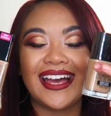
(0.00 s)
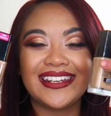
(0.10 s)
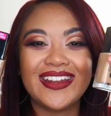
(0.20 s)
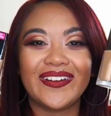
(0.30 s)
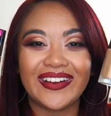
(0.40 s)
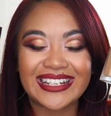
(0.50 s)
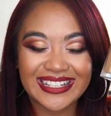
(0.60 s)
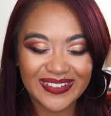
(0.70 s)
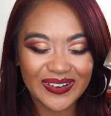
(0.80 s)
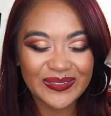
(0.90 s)
had no
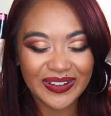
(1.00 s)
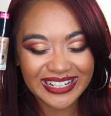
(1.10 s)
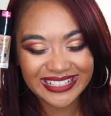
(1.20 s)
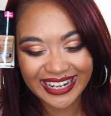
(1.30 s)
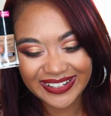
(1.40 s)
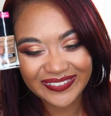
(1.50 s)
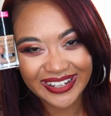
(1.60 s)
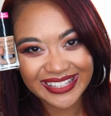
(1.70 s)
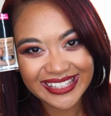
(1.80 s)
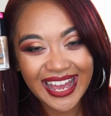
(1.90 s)
idea what my shade
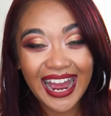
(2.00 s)
was.